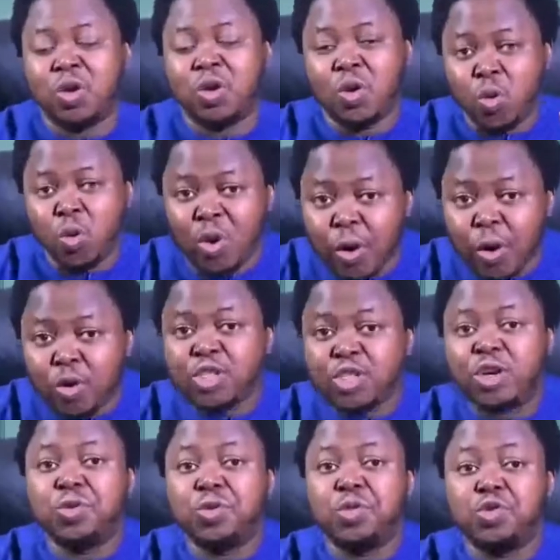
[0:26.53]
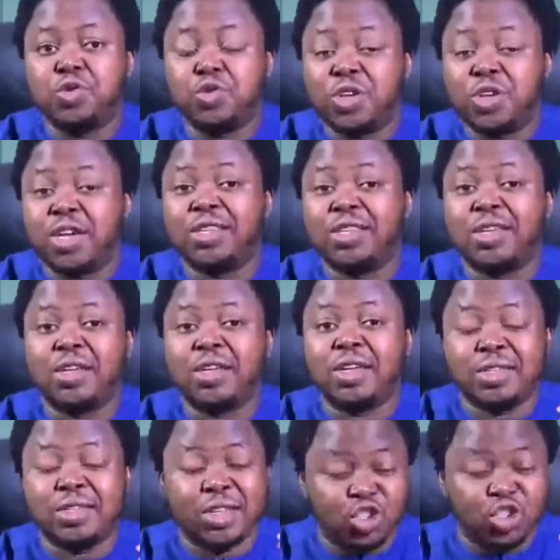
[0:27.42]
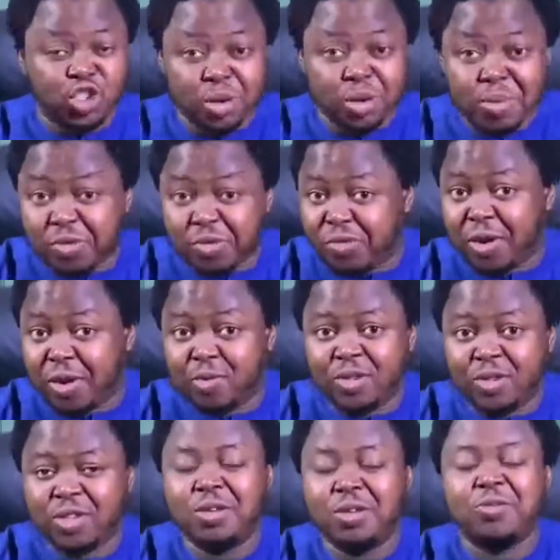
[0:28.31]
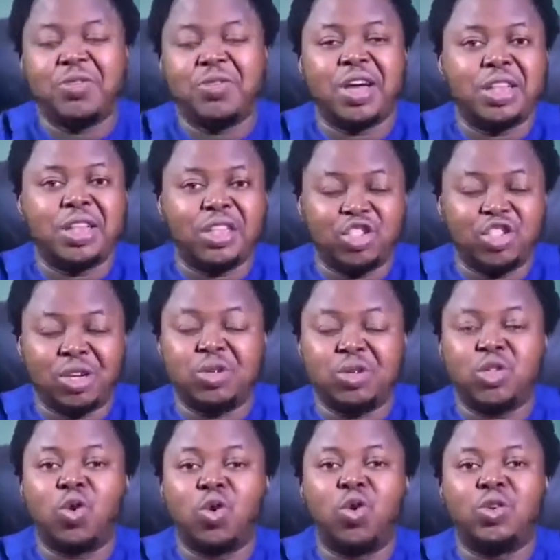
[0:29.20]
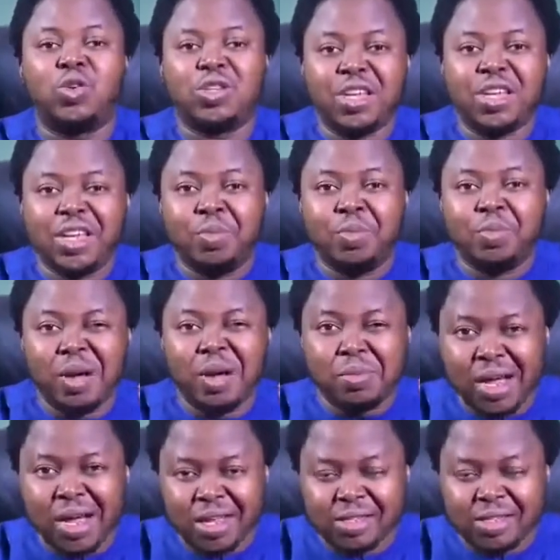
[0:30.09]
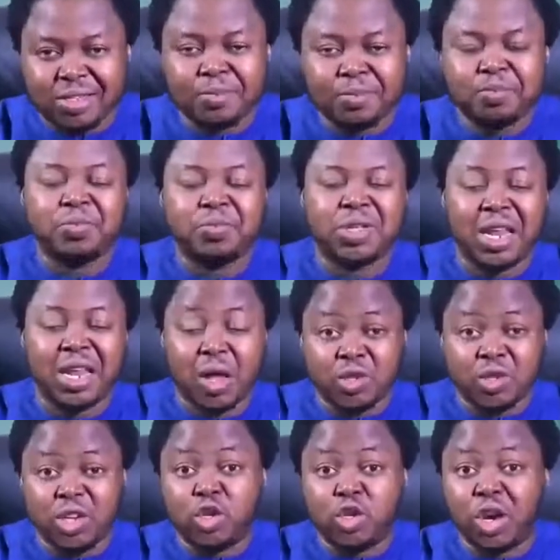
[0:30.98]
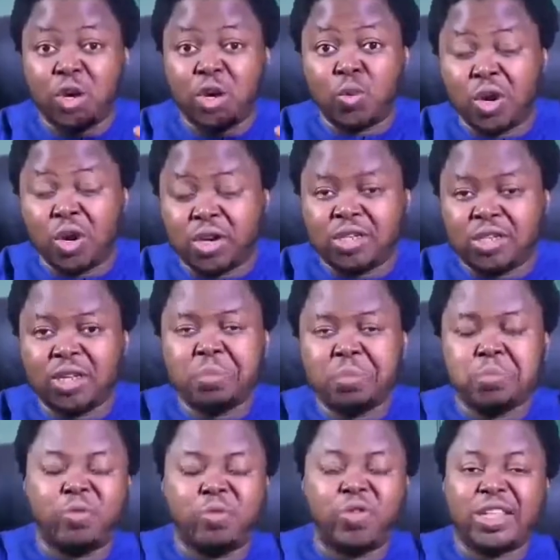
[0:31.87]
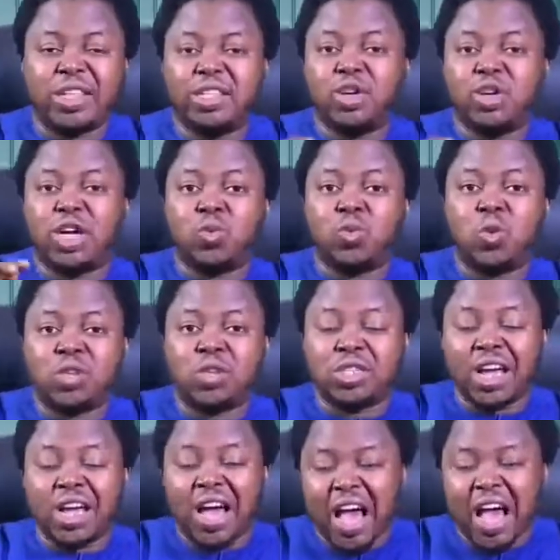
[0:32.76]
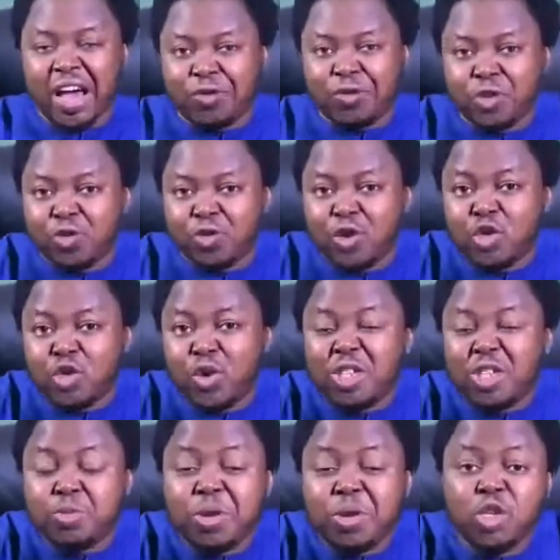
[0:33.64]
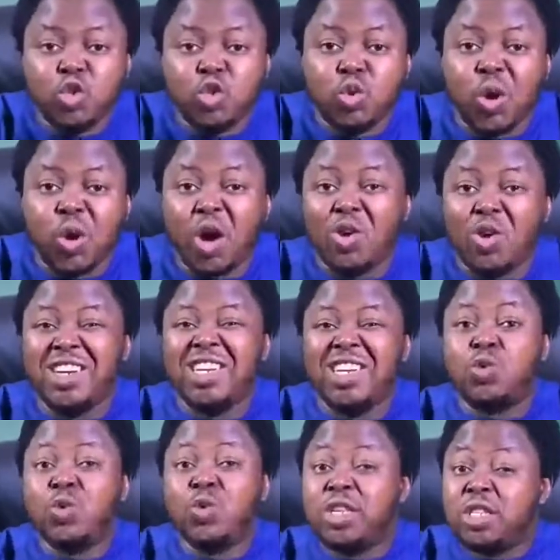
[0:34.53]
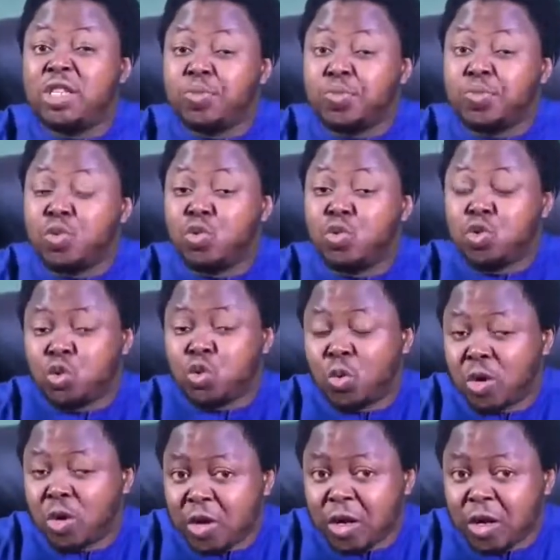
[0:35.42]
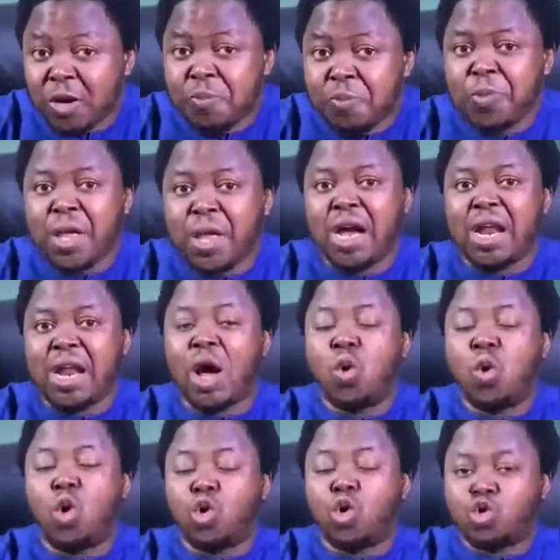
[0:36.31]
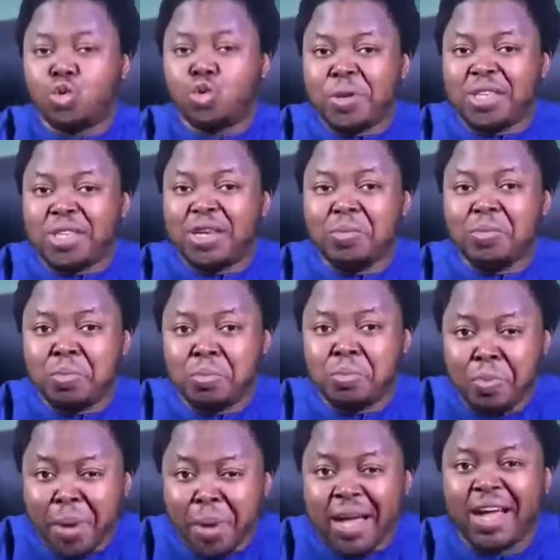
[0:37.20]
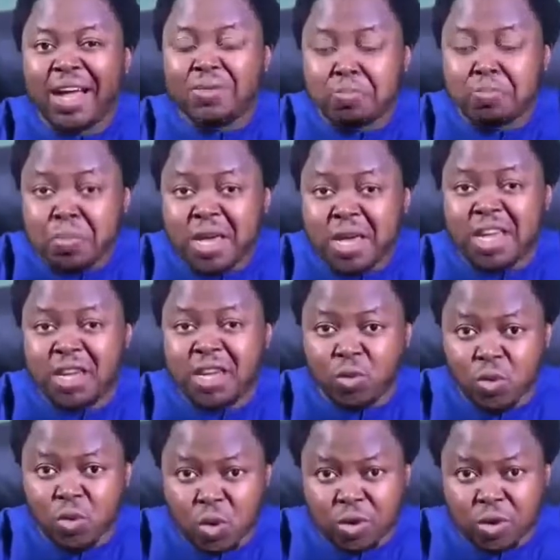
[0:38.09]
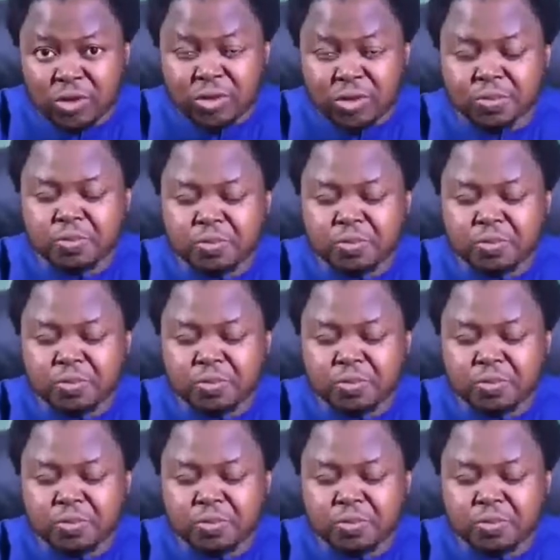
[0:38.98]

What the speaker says: What I want to share with you today is a gem I found, and the gem is called Impermax. And I'll tell you how it works. Before I tell you how it works, I first of all need to explain to you how liquidity pools work and how automated market making works.